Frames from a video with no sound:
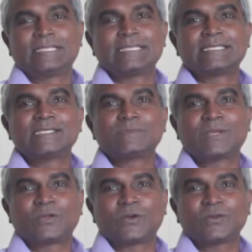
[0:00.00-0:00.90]
This is
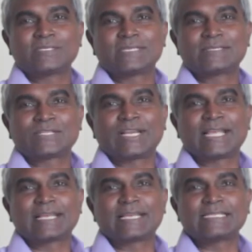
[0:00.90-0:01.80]
because Sri
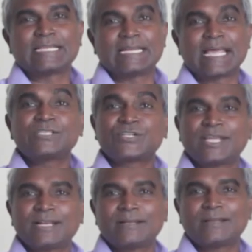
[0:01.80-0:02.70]
Lanka's
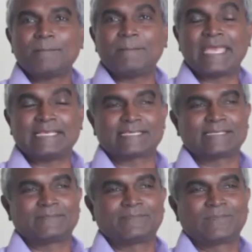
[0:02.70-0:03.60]
industrial
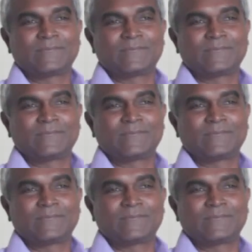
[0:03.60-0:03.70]
base,